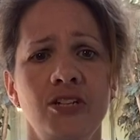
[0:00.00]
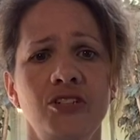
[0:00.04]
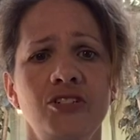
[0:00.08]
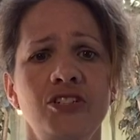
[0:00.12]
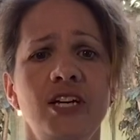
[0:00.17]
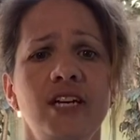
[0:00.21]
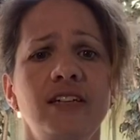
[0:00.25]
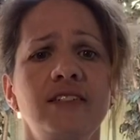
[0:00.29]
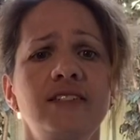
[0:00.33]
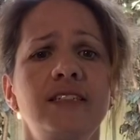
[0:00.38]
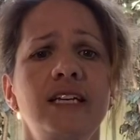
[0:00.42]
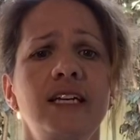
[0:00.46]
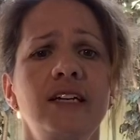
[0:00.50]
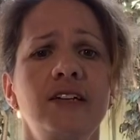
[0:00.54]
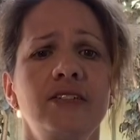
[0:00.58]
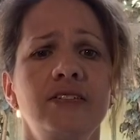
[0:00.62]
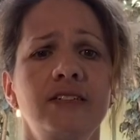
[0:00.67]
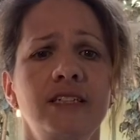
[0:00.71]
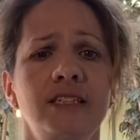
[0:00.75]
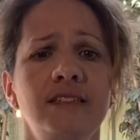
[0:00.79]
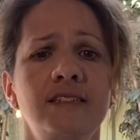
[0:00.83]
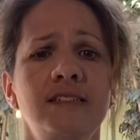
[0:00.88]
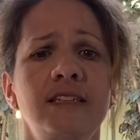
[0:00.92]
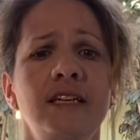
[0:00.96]
Jess Hill
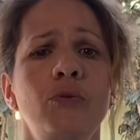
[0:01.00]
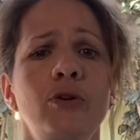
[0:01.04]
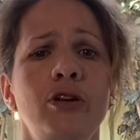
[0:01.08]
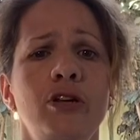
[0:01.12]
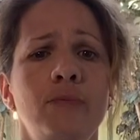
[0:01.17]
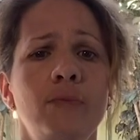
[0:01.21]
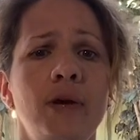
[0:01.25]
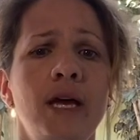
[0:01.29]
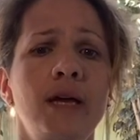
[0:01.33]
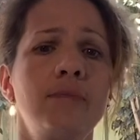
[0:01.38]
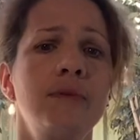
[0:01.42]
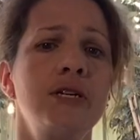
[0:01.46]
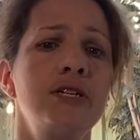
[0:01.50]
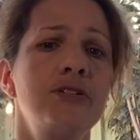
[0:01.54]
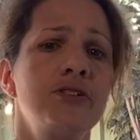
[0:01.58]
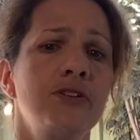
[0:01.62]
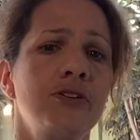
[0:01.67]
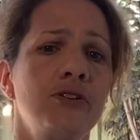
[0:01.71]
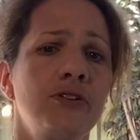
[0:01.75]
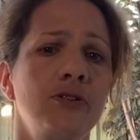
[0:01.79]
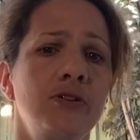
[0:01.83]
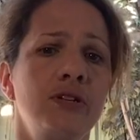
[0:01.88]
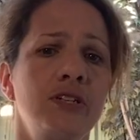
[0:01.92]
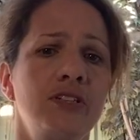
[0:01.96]
in See What You Made Me
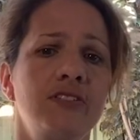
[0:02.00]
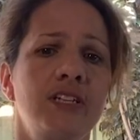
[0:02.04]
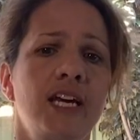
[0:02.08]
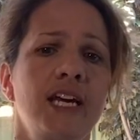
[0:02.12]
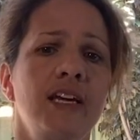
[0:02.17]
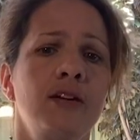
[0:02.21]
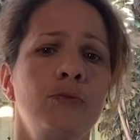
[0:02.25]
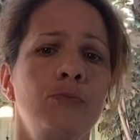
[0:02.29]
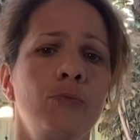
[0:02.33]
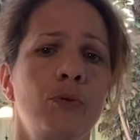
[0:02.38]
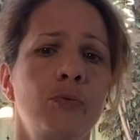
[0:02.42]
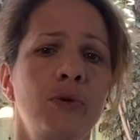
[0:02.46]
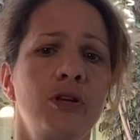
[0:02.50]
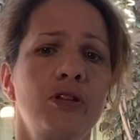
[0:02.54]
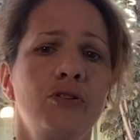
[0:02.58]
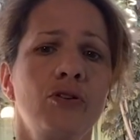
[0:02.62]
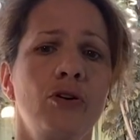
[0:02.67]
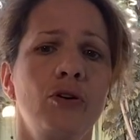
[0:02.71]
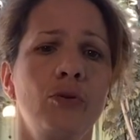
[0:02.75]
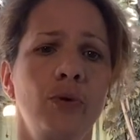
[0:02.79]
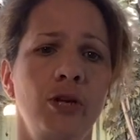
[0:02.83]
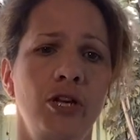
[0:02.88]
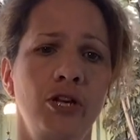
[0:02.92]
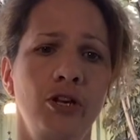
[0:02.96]
Do has taken what we
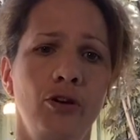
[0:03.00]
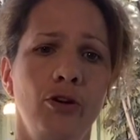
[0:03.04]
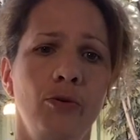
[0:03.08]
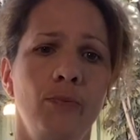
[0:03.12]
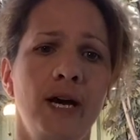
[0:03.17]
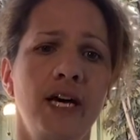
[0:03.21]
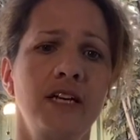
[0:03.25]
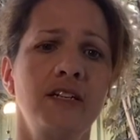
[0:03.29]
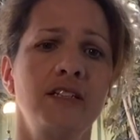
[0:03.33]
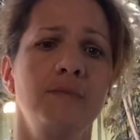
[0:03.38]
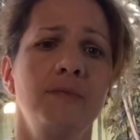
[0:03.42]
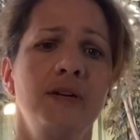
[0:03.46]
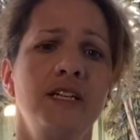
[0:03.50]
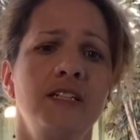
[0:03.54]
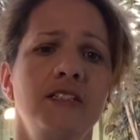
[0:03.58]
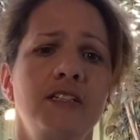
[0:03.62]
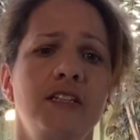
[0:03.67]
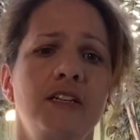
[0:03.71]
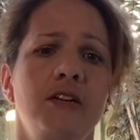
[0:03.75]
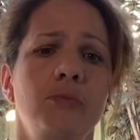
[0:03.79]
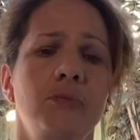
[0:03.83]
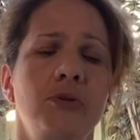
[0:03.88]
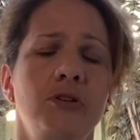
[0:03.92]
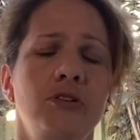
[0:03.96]
thought we knew about
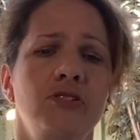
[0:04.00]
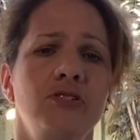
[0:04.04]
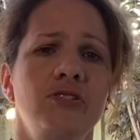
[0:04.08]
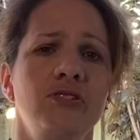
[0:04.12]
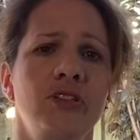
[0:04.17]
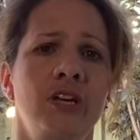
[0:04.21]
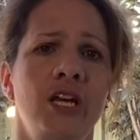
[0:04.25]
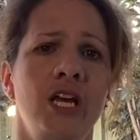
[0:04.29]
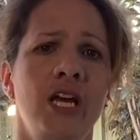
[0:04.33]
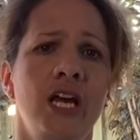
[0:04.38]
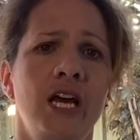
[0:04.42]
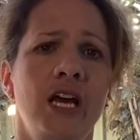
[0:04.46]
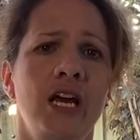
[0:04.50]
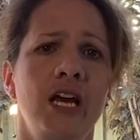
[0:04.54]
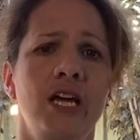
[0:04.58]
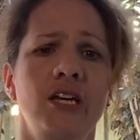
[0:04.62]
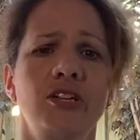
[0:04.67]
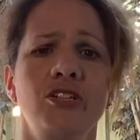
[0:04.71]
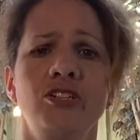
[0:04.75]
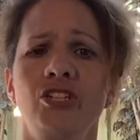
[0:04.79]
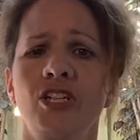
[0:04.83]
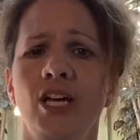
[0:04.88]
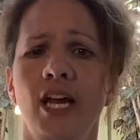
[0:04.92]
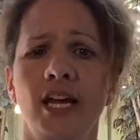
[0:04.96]
domestic abuse
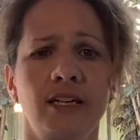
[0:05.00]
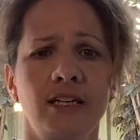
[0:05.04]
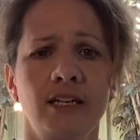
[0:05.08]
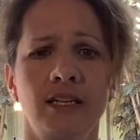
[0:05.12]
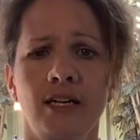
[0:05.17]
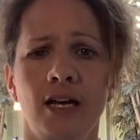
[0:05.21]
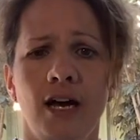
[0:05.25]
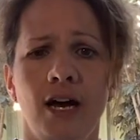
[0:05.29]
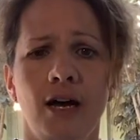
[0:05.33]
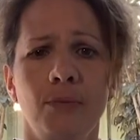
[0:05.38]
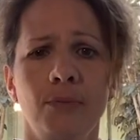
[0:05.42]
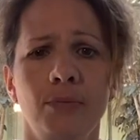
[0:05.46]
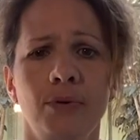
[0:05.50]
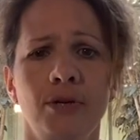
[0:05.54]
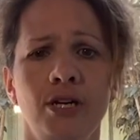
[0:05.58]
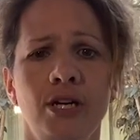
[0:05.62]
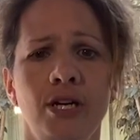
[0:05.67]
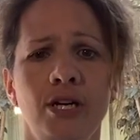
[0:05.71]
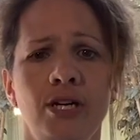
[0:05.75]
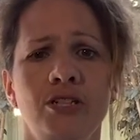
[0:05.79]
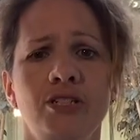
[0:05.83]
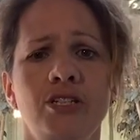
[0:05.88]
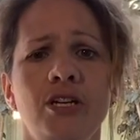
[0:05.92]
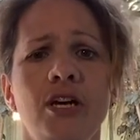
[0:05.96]
and shaken it up,
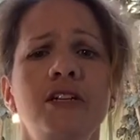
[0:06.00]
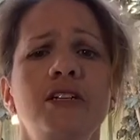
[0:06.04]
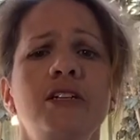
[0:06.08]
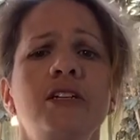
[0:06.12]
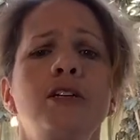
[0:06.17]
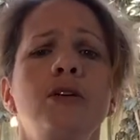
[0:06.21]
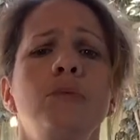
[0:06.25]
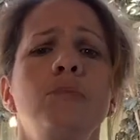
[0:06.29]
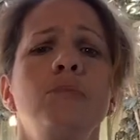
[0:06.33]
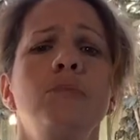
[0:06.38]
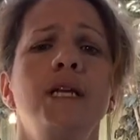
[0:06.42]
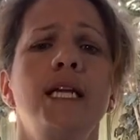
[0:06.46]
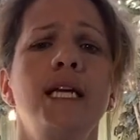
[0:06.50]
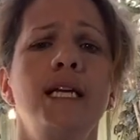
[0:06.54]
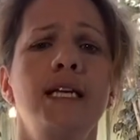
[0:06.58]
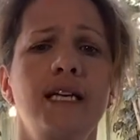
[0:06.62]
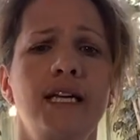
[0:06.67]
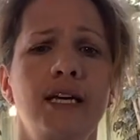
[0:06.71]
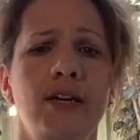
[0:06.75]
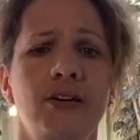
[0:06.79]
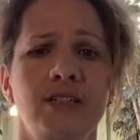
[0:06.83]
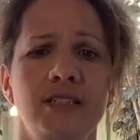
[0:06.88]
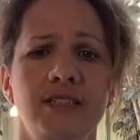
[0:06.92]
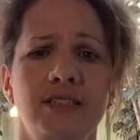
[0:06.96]
turned it
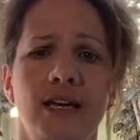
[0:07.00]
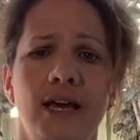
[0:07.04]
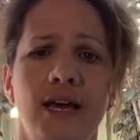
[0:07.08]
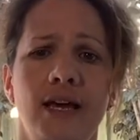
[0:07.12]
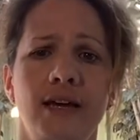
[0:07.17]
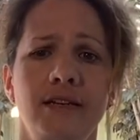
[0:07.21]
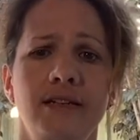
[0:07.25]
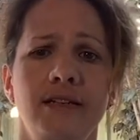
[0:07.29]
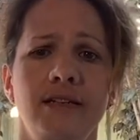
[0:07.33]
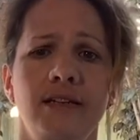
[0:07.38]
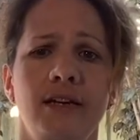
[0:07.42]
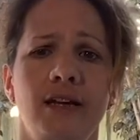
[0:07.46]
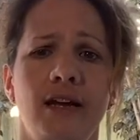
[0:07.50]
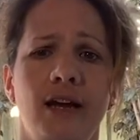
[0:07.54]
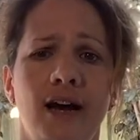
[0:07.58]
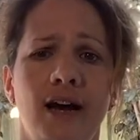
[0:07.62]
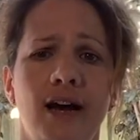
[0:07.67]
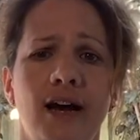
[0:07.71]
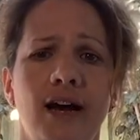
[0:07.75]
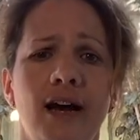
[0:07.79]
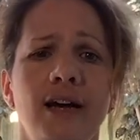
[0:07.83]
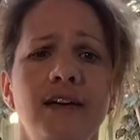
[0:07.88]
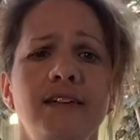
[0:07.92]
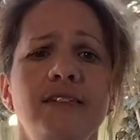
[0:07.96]
completely on its head,
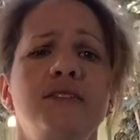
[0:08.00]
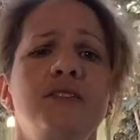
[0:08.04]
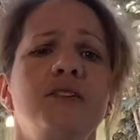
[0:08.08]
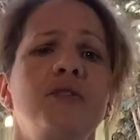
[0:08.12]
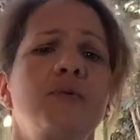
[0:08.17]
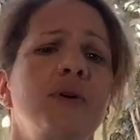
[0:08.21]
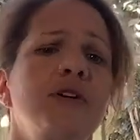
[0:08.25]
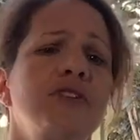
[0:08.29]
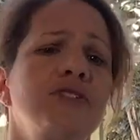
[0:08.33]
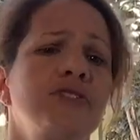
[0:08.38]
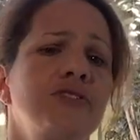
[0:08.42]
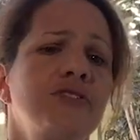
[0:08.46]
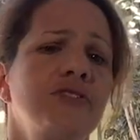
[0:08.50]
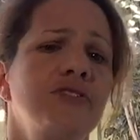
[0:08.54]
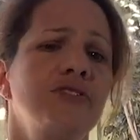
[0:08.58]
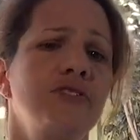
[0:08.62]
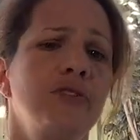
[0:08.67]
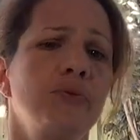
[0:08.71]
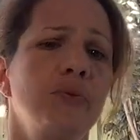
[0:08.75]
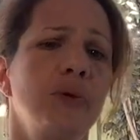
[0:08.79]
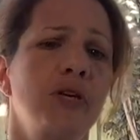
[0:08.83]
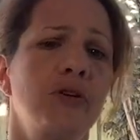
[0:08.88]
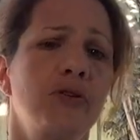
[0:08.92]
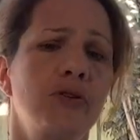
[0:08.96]
asked the questions
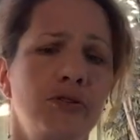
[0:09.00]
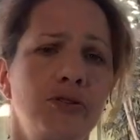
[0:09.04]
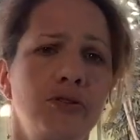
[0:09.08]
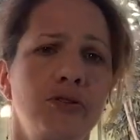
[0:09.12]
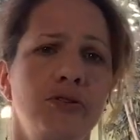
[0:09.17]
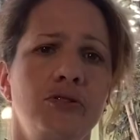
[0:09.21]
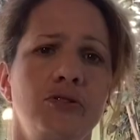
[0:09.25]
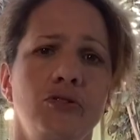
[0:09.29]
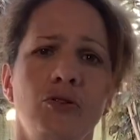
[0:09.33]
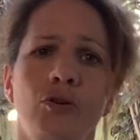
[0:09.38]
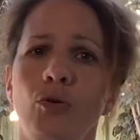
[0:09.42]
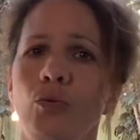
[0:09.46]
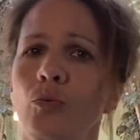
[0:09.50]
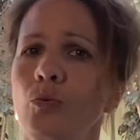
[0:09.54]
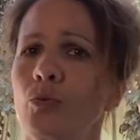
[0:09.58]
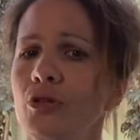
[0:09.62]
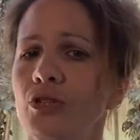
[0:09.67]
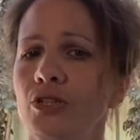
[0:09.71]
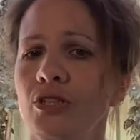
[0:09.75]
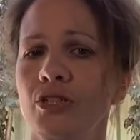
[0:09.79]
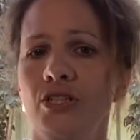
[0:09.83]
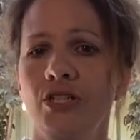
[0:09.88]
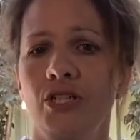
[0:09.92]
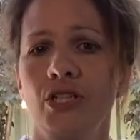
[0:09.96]
that we couldn't or
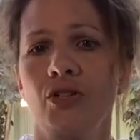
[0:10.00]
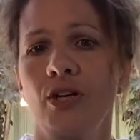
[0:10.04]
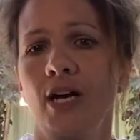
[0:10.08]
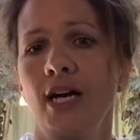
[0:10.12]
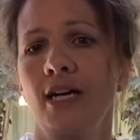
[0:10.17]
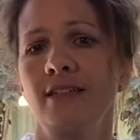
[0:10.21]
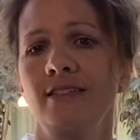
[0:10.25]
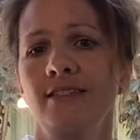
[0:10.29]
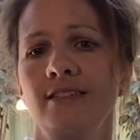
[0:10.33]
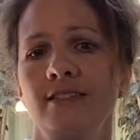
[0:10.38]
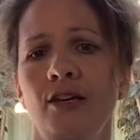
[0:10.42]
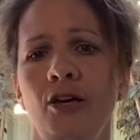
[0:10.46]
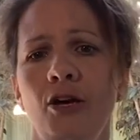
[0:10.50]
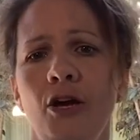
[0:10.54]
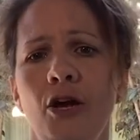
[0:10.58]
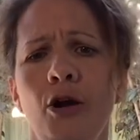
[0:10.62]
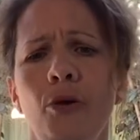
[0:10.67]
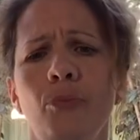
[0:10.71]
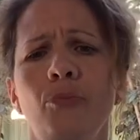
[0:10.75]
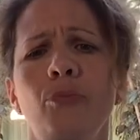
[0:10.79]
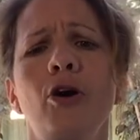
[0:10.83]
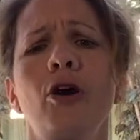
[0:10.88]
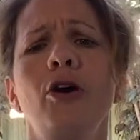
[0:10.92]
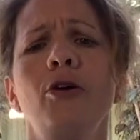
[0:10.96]
wouldn't address,
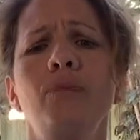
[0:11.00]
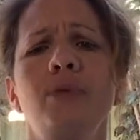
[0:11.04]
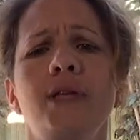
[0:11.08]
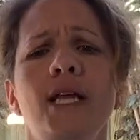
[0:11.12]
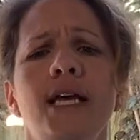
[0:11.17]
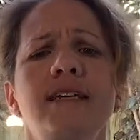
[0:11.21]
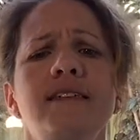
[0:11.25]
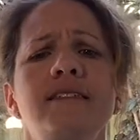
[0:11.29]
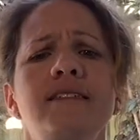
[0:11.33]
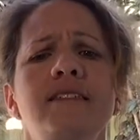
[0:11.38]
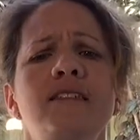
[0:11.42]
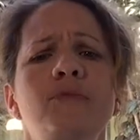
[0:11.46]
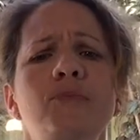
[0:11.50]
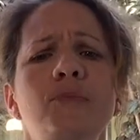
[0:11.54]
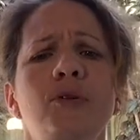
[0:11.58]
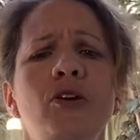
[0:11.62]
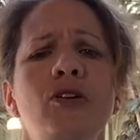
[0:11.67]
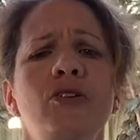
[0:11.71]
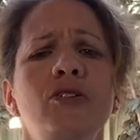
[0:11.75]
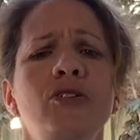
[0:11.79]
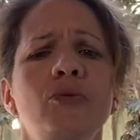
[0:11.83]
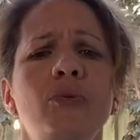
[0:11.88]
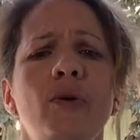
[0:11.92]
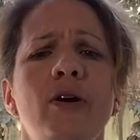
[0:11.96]
probed places
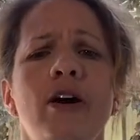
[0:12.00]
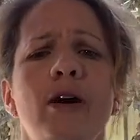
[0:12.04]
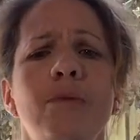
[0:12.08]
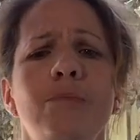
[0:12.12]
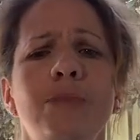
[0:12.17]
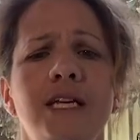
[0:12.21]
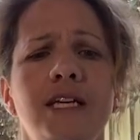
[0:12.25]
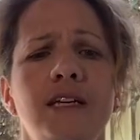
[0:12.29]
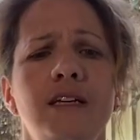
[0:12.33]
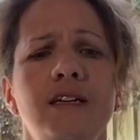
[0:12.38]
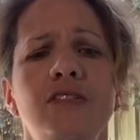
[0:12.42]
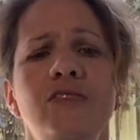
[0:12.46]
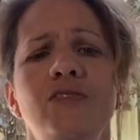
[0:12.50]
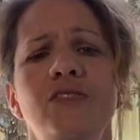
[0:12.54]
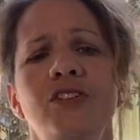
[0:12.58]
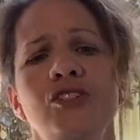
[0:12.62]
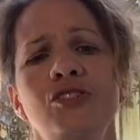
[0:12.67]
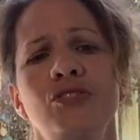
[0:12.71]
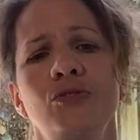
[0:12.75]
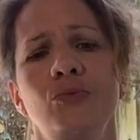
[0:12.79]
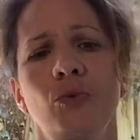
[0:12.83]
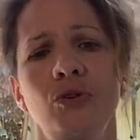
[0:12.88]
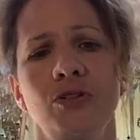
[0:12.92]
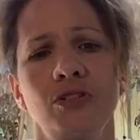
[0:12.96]
beyond where our blinkered
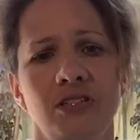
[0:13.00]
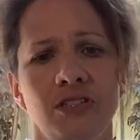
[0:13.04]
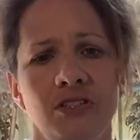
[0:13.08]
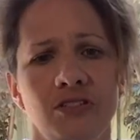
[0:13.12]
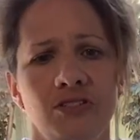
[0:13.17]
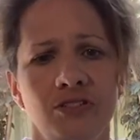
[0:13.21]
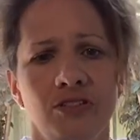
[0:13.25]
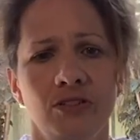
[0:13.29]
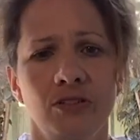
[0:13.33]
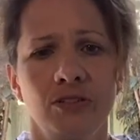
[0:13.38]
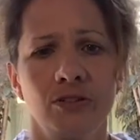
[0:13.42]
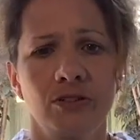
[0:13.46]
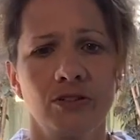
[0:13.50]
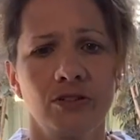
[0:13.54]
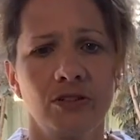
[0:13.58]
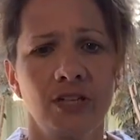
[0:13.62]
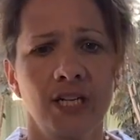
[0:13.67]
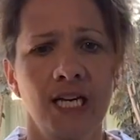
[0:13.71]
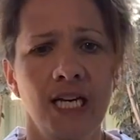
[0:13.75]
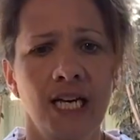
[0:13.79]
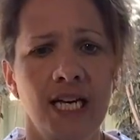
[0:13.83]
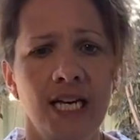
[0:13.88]
vision wanted us to look.